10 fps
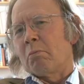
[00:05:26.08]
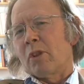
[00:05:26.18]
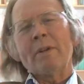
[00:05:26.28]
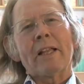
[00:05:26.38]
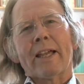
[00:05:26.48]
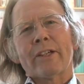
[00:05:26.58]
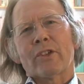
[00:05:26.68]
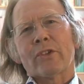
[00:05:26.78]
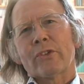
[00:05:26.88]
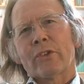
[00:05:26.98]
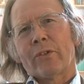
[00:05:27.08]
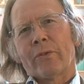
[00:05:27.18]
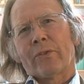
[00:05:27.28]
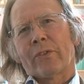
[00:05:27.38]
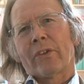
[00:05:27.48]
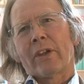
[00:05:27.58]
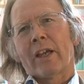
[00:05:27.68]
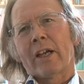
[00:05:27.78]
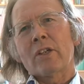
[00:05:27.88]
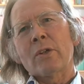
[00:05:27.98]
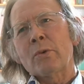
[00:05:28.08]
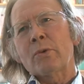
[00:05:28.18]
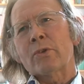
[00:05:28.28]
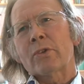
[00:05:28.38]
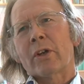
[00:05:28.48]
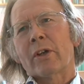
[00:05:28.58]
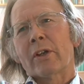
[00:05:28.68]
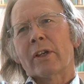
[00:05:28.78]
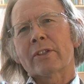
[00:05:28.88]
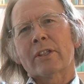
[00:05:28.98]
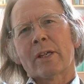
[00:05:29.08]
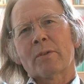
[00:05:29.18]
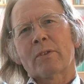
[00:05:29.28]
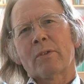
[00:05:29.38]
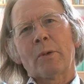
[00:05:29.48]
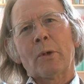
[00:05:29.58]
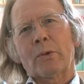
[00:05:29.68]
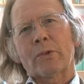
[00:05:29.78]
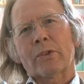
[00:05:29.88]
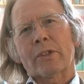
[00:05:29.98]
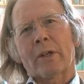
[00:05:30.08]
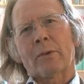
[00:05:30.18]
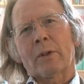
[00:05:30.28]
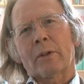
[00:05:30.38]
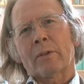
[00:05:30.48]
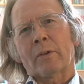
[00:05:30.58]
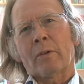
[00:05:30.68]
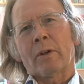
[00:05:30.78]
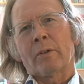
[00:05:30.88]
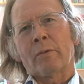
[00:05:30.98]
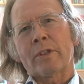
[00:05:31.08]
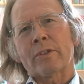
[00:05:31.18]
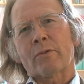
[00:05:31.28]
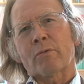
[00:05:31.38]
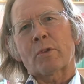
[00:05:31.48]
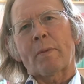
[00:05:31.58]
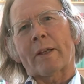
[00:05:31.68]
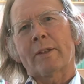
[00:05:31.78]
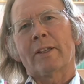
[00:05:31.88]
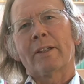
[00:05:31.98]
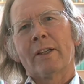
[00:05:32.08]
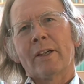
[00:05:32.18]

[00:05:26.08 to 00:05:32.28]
Middle Ages are used as terms of abuse. And so you know, in a recent respected